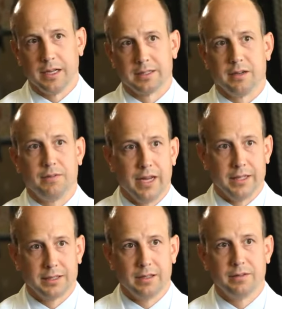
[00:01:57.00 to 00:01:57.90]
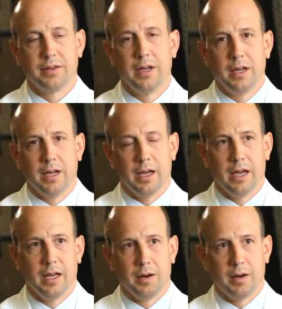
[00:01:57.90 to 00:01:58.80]
less invasive
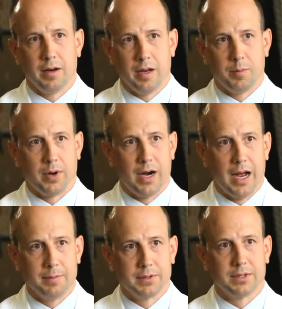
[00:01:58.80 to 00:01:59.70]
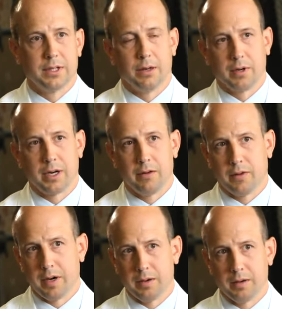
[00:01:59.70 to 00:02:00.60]
and perhaps the
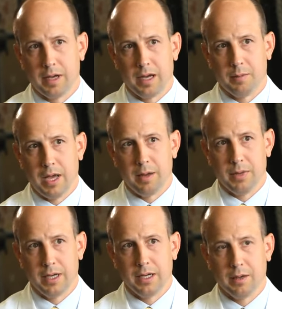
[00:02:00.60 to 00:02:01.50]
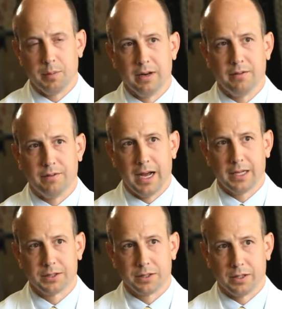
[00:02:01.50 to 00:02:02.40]
recovery may be a bit
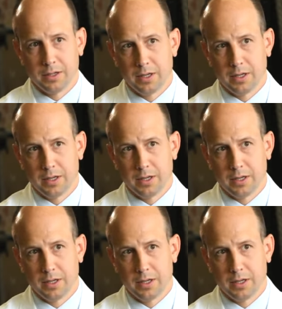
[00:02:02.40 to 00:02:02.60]
faster